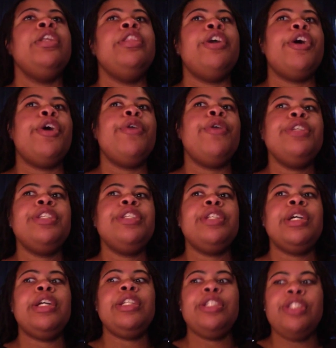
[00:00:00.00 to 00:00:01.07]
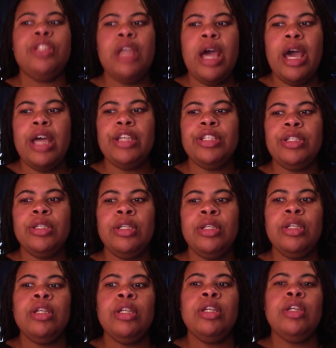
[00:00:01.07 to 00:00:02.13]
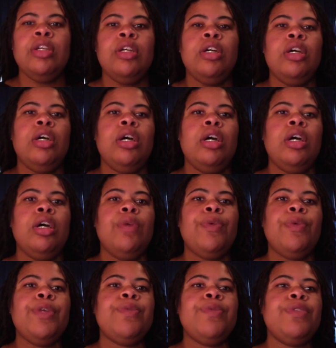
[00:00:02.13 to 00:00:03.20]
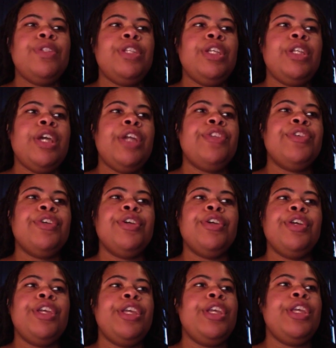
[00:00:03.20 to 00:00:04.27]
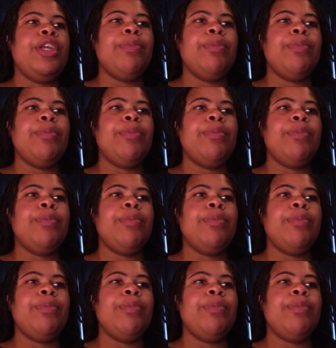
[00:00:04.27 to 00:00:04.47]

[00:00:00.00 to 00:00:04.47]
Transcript: their oldest son is Josh, um, when he was a teenager, he